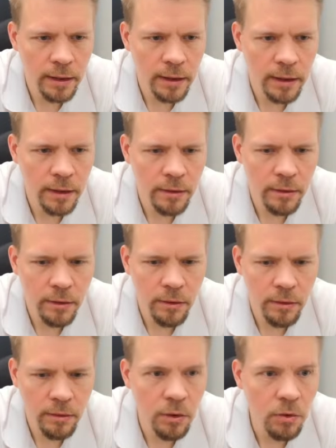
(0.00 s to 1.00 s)
I don't
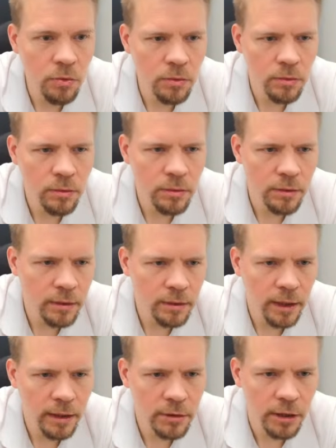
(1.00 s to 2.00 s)
know. Oh,
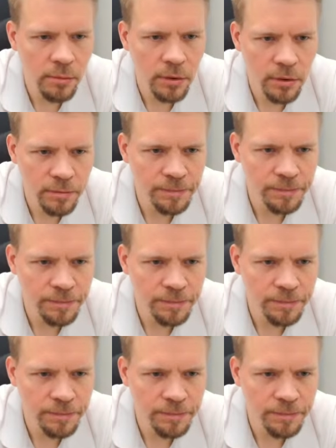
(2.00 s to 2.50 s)
time trouble.